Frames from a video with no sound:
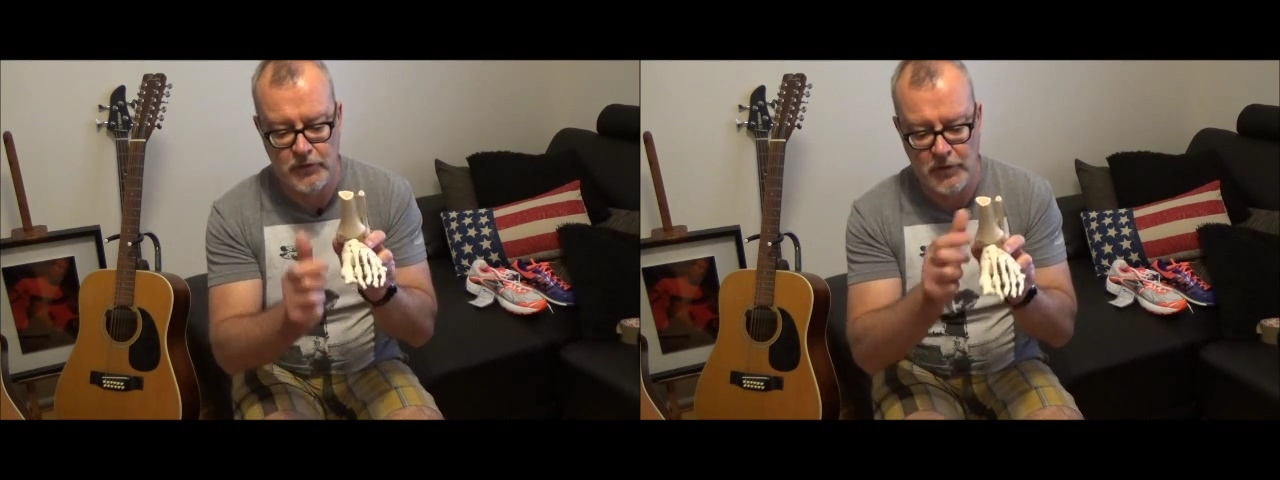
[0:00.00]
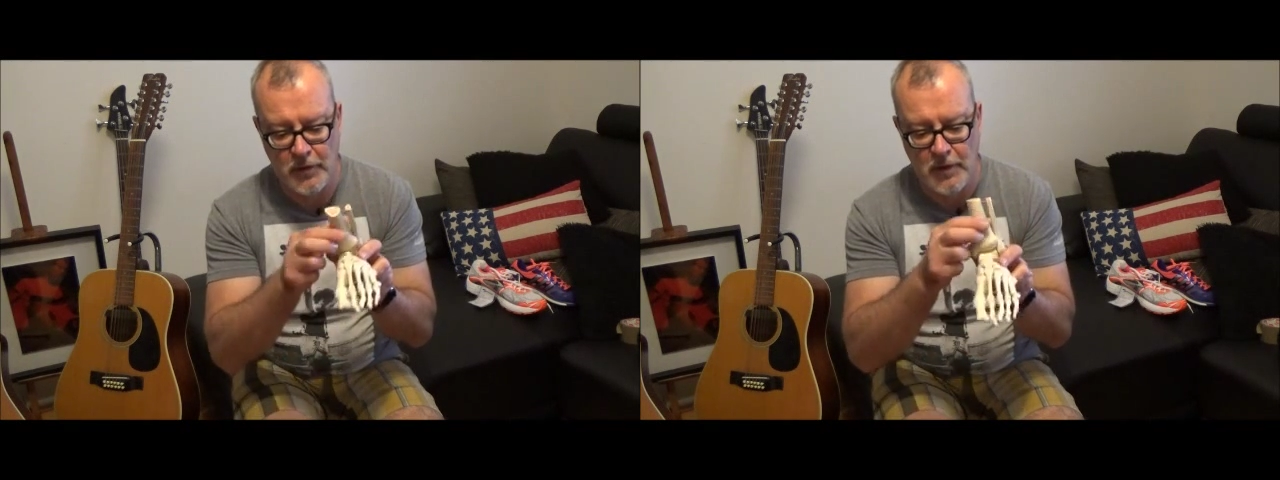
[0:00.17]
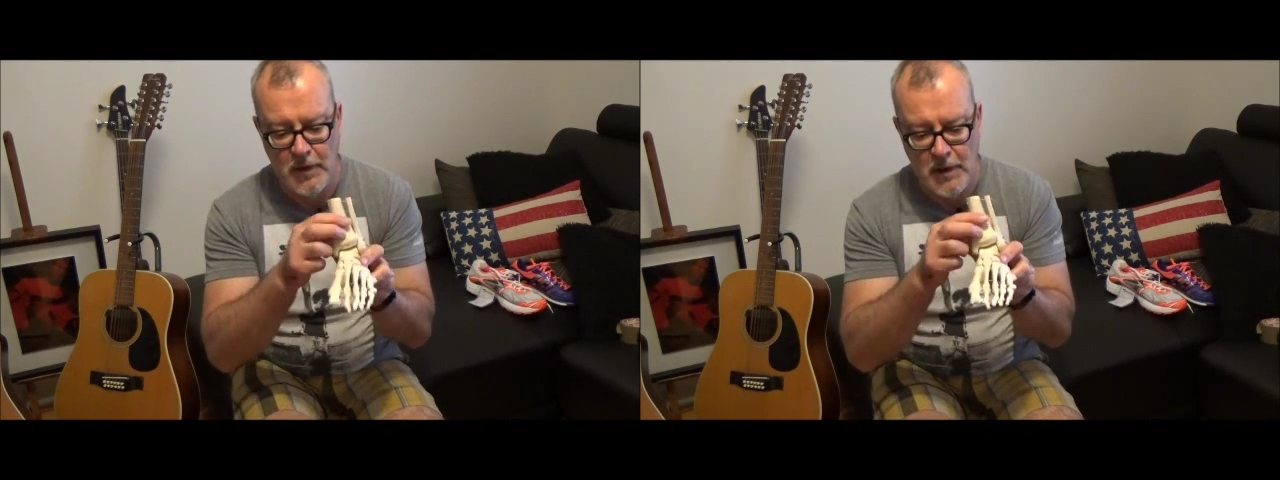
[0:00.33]

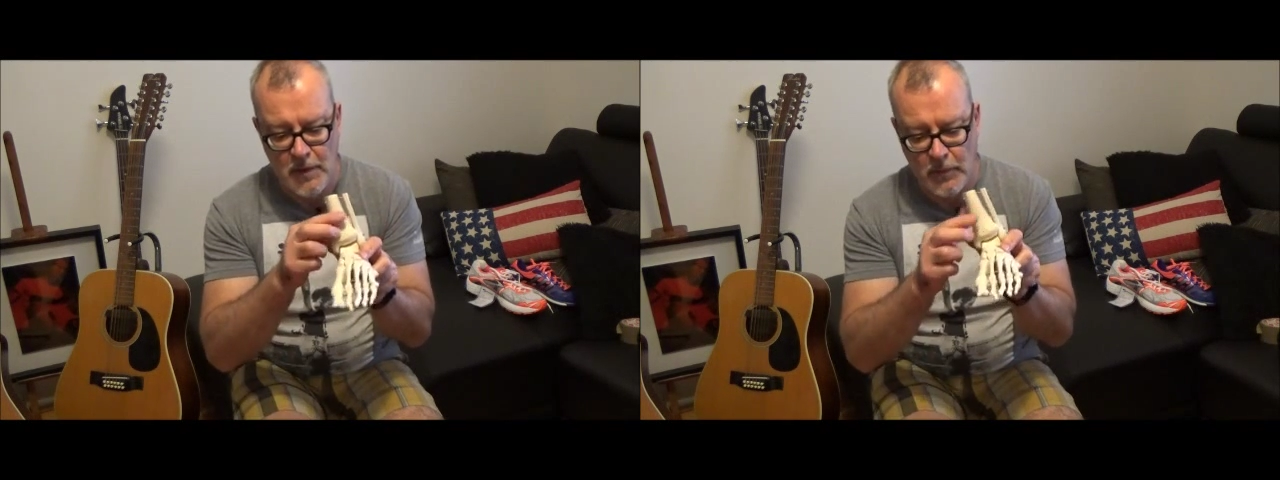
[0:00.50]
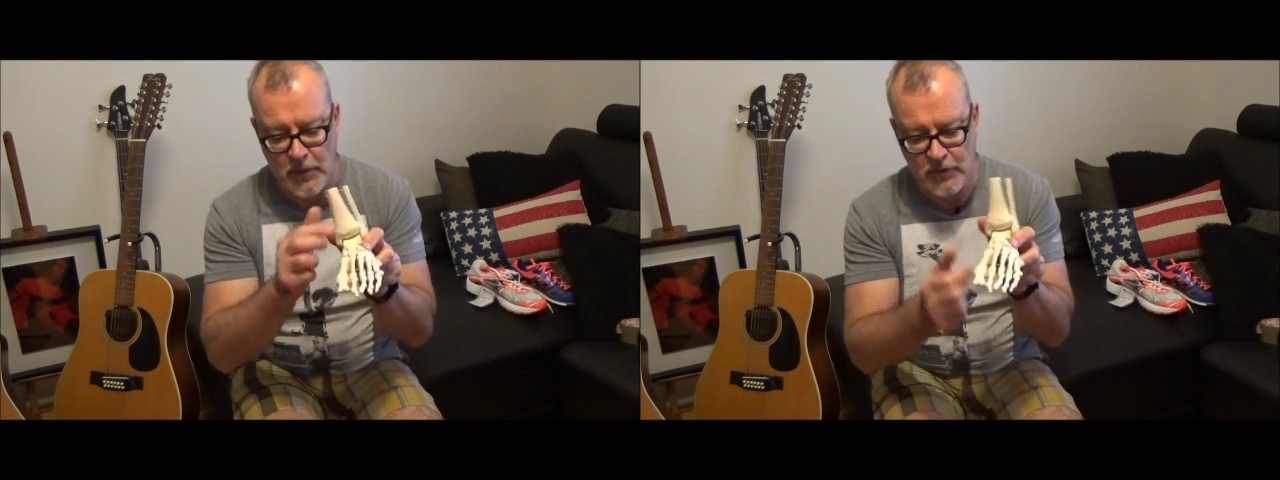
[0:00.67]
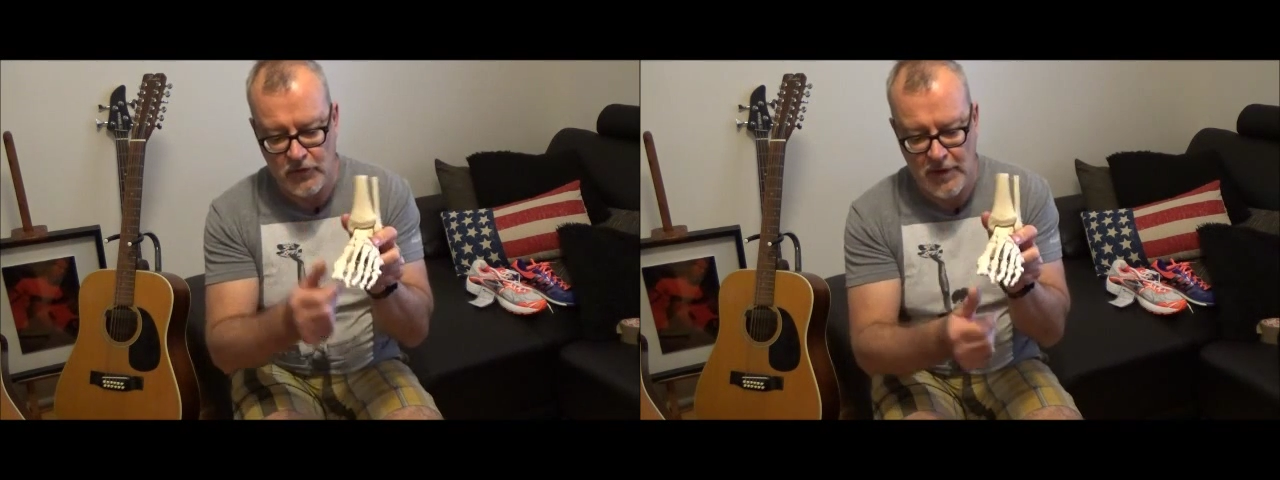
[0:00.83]
So
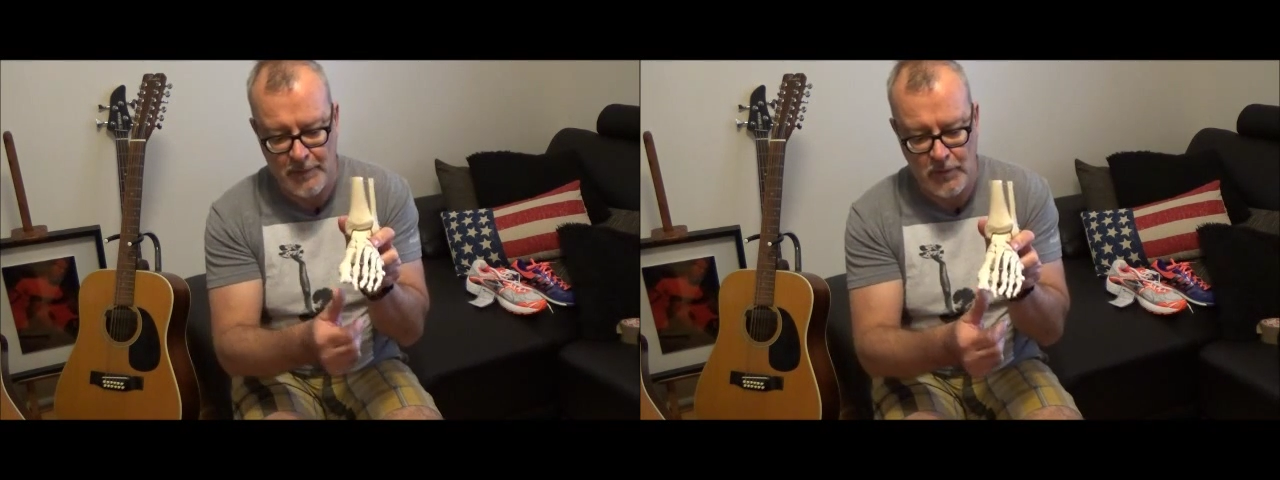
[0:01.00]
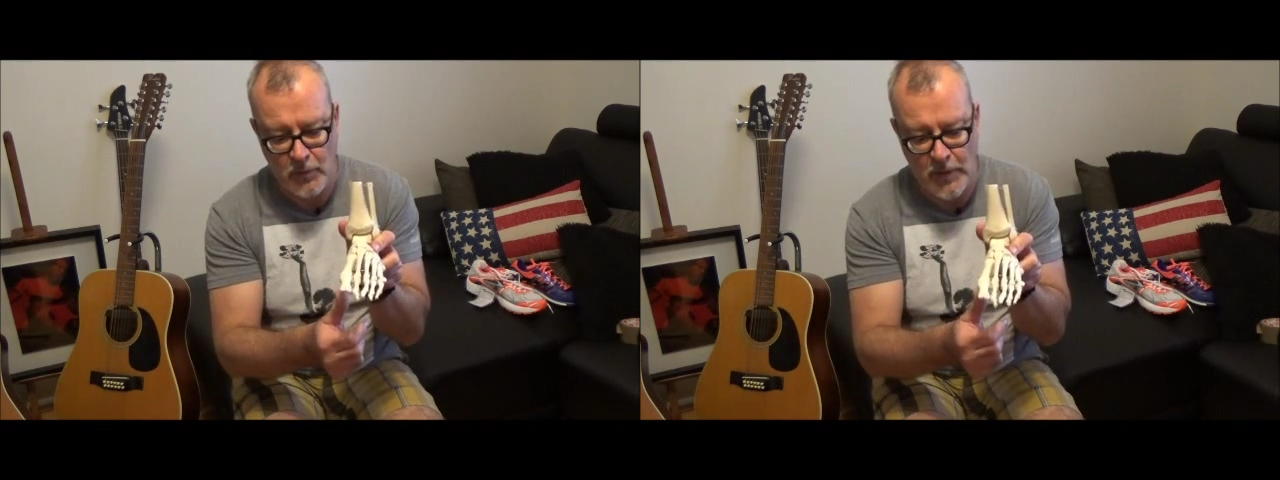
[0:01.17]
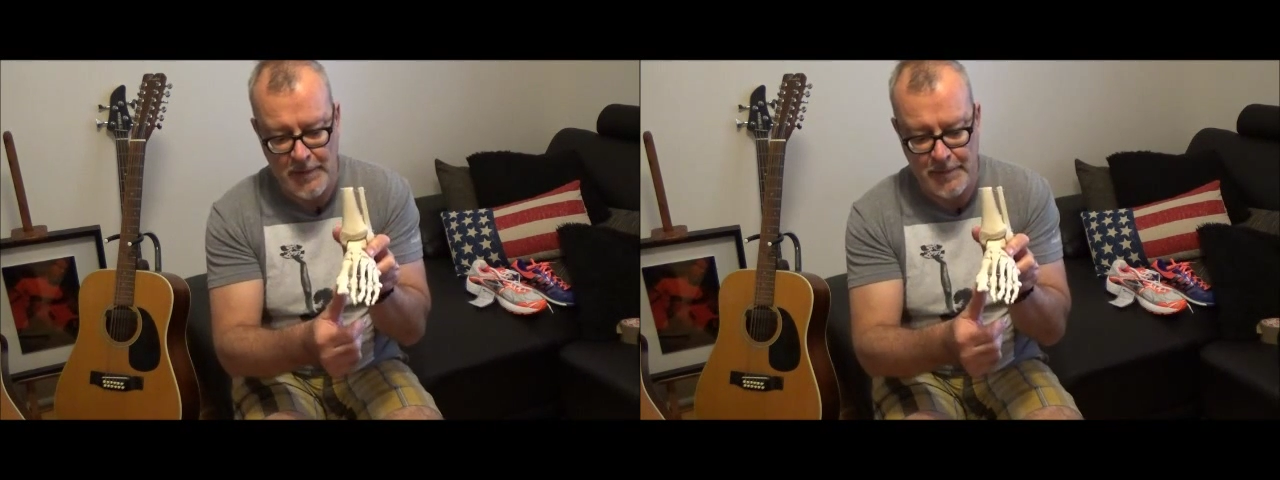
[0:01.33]
once you come
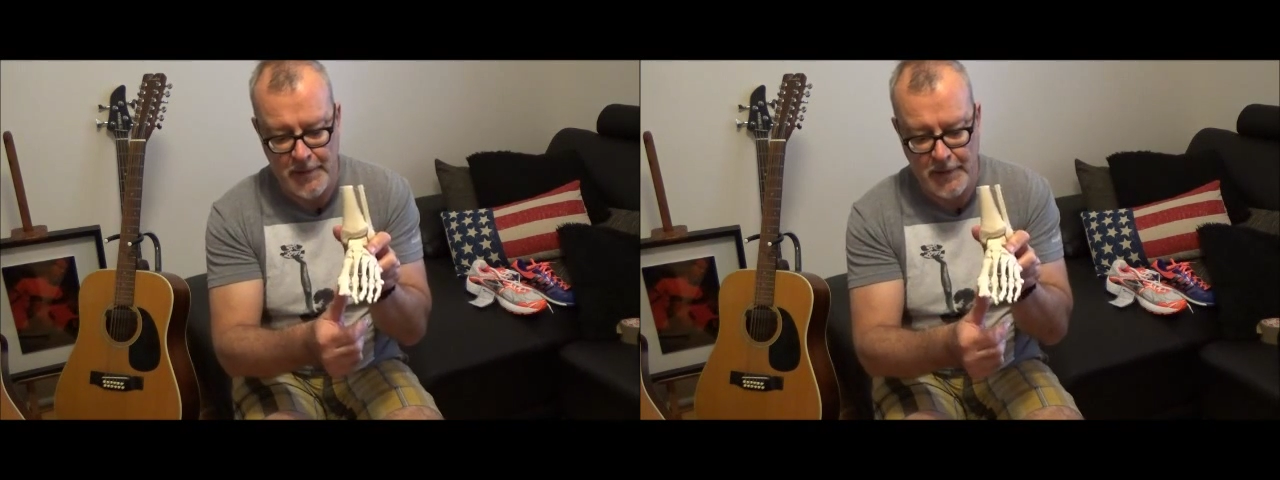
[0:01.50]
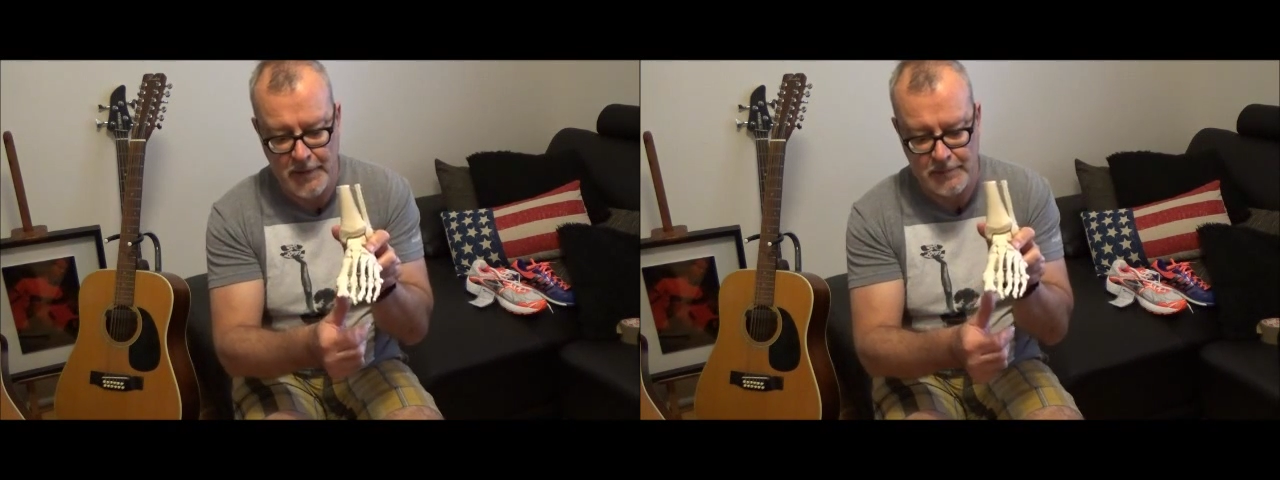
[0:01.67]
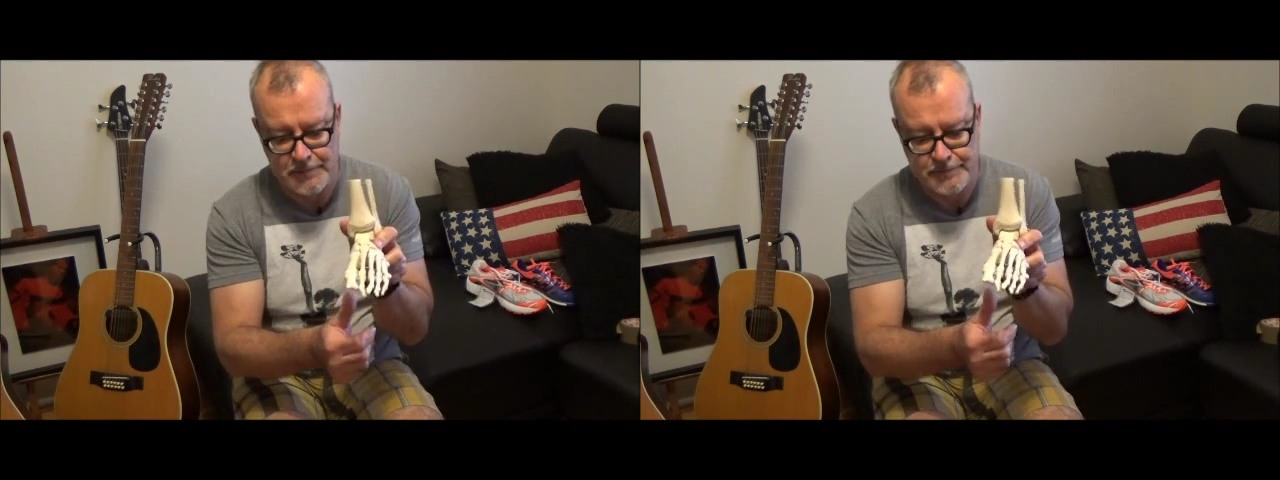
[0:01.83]
into weight
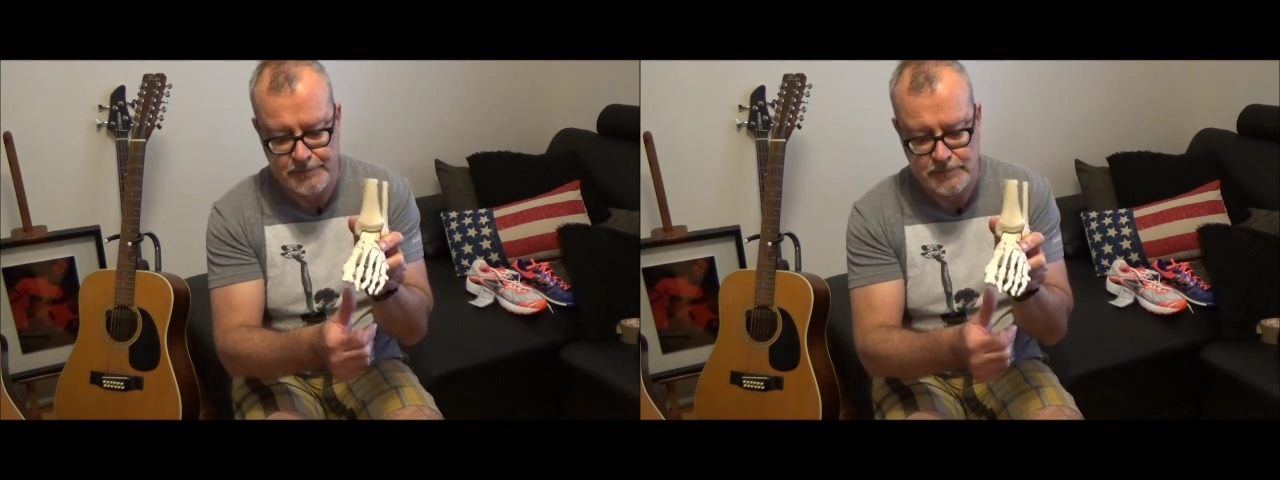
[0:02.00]
bearing,